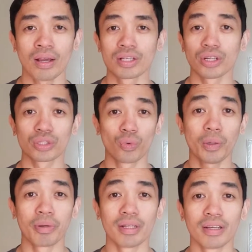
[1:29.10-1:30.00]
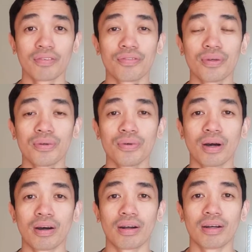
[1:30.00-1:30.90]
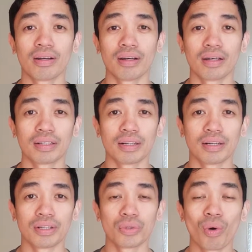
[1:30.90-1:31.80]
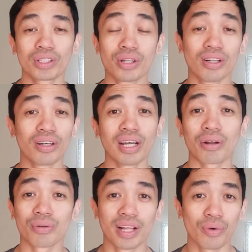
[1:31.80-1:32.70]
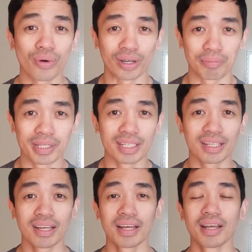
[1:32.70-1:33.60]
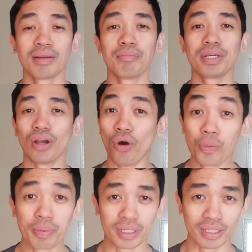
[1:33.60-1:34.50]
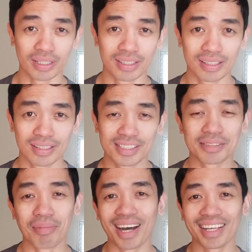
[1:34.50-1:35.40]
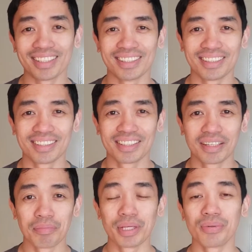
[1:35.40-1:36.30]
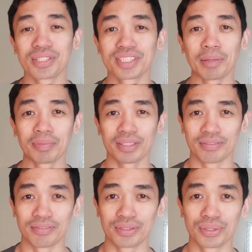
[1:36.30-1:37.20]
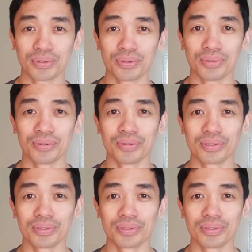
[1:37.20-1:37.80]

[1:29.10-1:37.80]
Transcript: So as a woman, if you want to learn how to network, meaning be open, smile, be receptive to